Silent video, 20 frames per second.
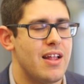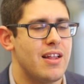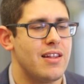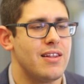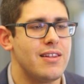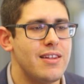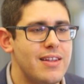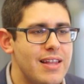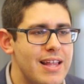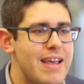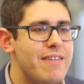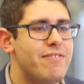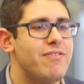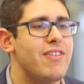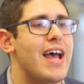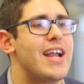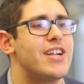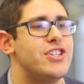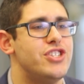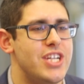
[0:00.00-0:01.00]
Live
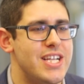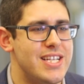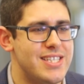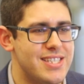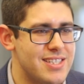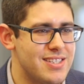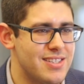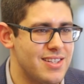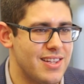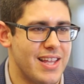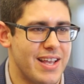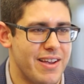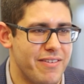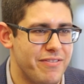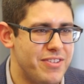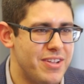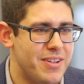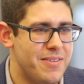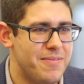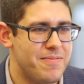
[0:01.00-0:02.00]
like Jesus
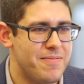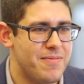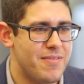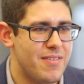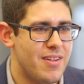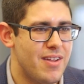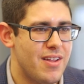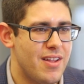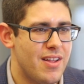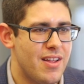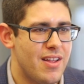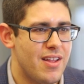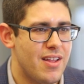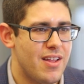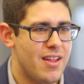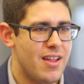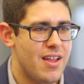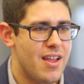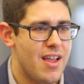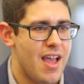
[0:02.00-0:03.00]
lived.
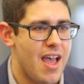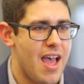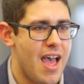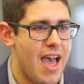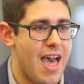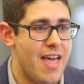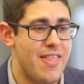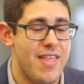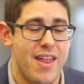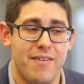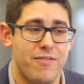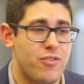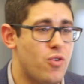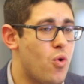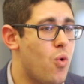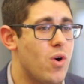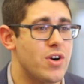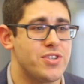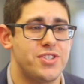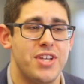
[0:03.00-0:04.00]
And then, of
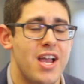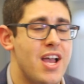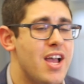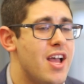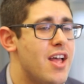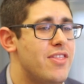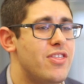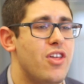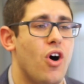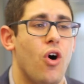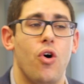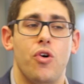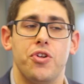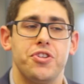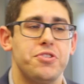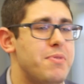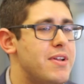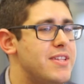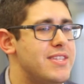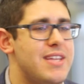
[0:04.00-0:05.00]
course, the
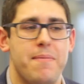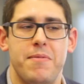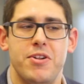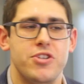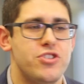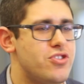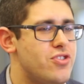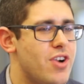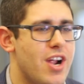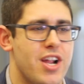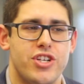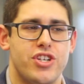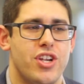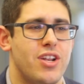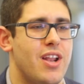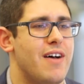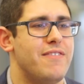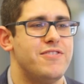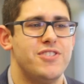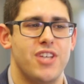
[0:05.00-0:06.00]
ultimate
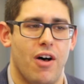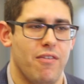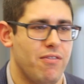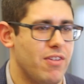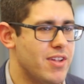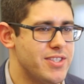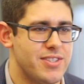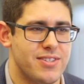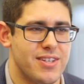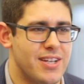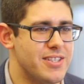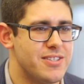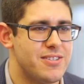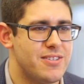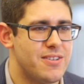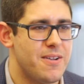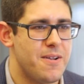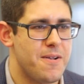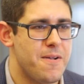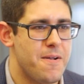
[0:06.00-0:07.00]
demonstration of
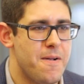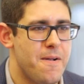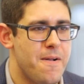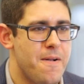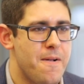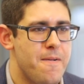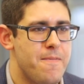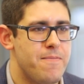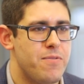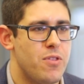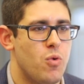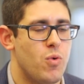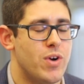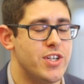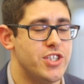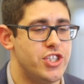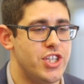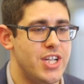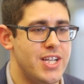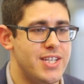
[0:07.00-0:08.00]
selflessness
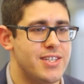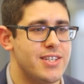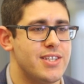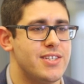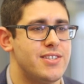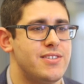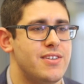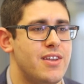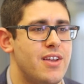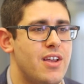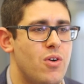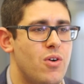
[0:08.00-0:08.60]
when Jesus